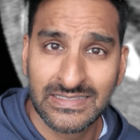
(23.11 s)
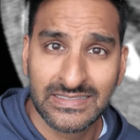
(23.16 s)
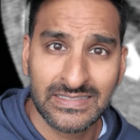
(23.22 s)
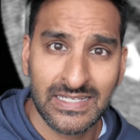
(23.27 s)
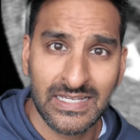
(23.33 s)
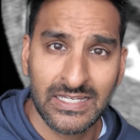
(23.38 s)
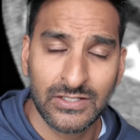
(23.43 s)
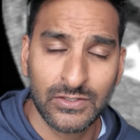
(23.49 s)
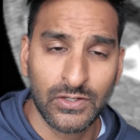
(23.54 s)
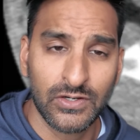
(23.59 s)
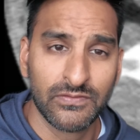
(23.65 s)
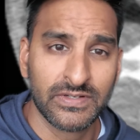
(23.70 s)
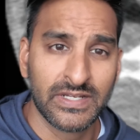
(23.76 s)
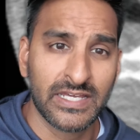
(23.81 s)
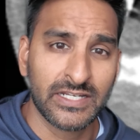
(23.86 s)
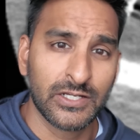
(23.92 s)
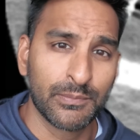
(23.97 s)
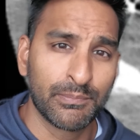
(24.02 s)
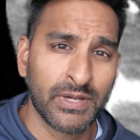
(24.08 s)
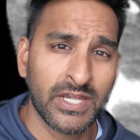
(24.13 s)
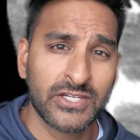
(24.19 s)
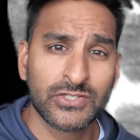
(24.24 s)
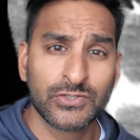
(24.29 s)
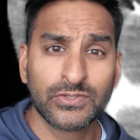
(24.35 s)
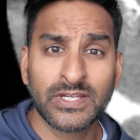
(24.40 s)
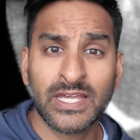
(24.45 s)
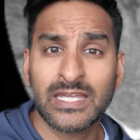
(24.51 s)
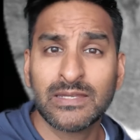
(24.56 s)
scan of an adult
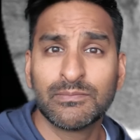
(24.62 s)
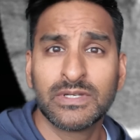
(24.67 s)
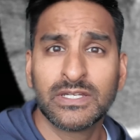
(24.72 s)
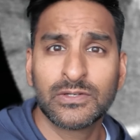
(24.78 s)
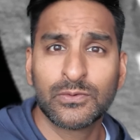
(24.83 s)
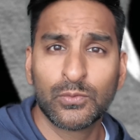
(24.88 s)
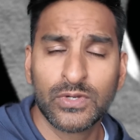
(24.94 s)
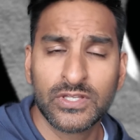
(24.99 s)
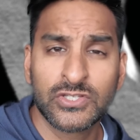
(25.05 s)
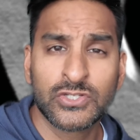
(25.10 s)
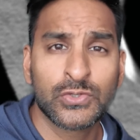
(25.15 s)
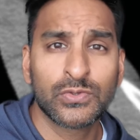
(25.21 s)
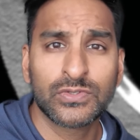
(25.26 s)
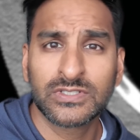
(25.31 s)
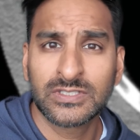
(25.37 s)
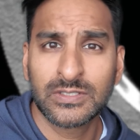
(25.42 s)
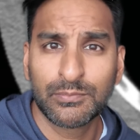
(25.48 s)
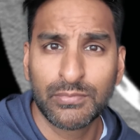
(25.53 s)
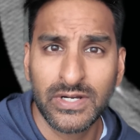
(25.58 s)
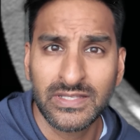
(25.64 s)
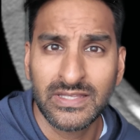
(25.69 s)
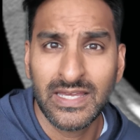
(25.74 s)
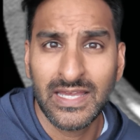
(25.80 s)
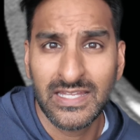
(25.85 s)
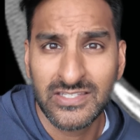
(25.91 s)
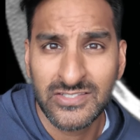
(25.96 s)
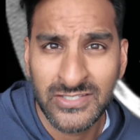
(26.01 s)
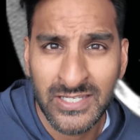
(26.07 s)
patient who came in with shortness of breath
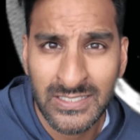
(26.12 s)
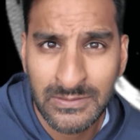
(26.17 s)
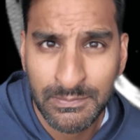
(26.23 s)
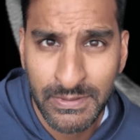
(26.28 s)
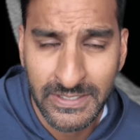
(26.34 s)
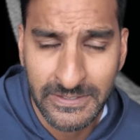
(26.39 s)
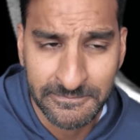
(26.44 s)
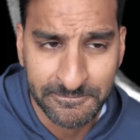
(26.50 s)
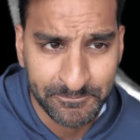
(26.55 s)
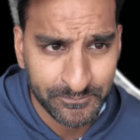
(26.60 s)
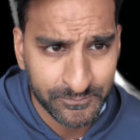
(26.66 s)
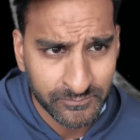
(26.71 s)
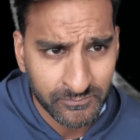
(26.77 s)
and chest pain.